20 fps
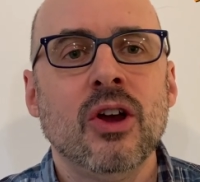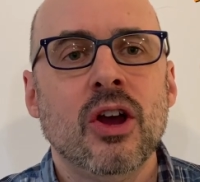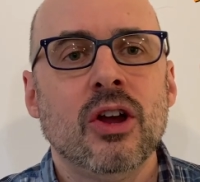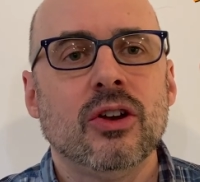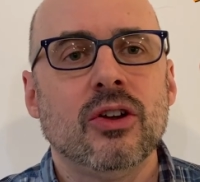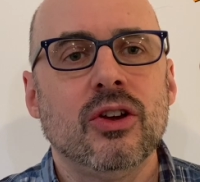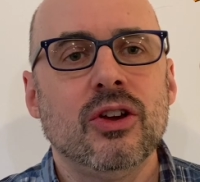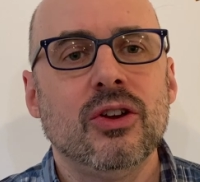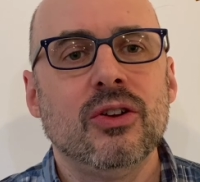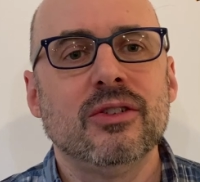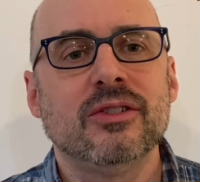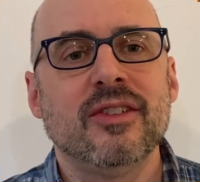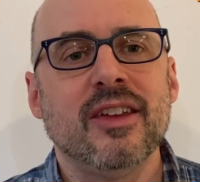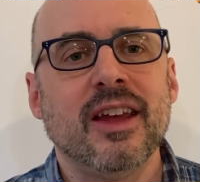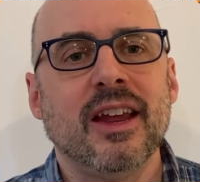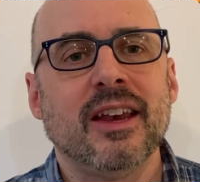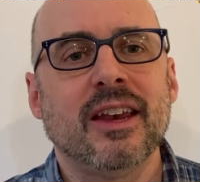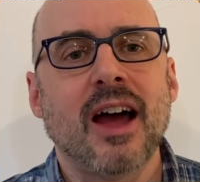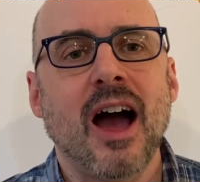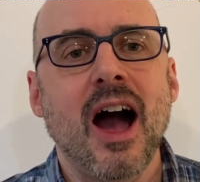to use the
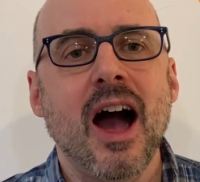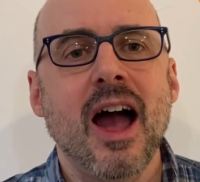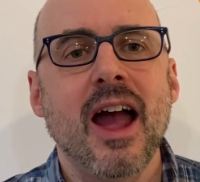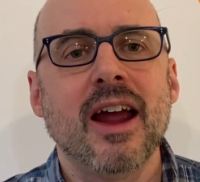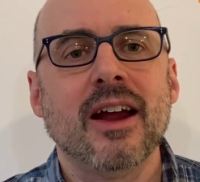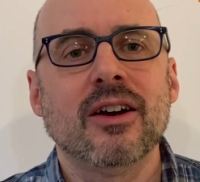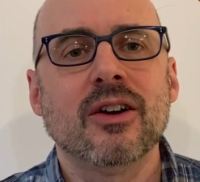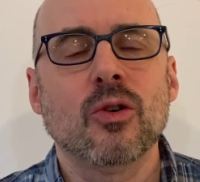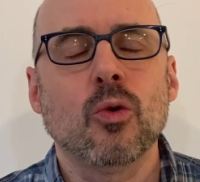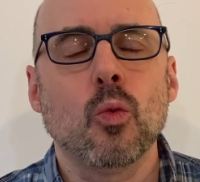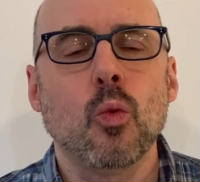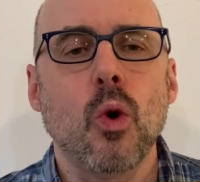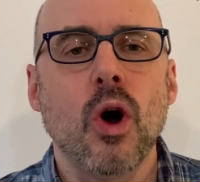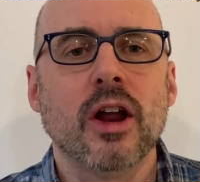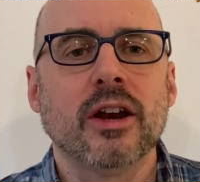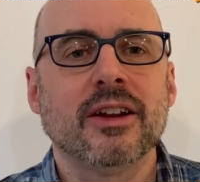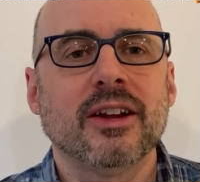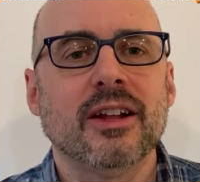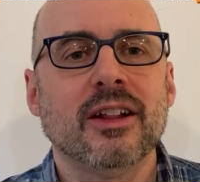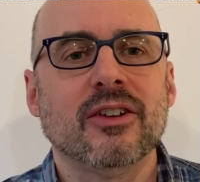entire
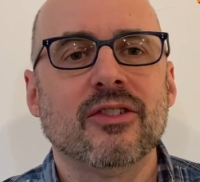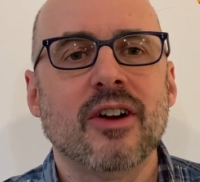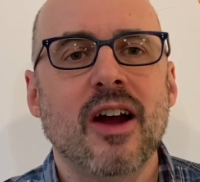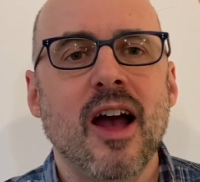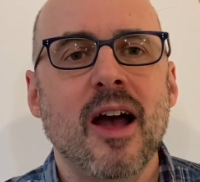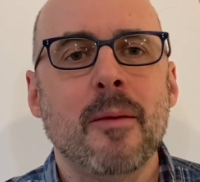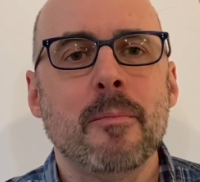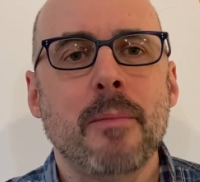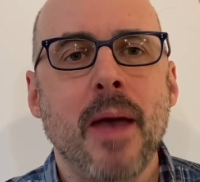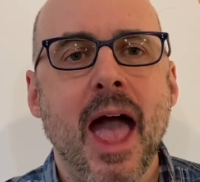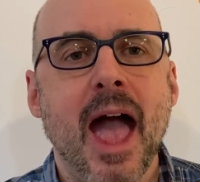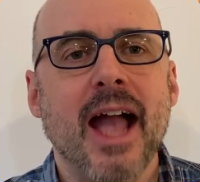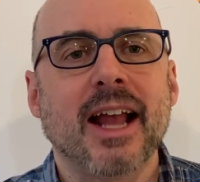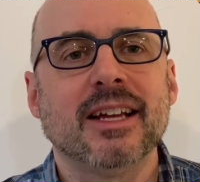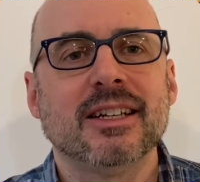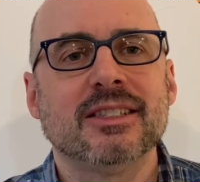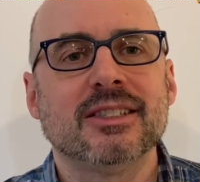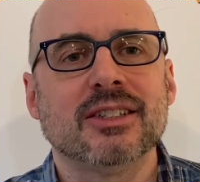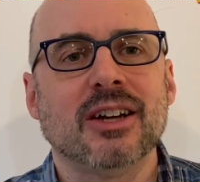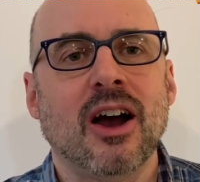1 kilogram package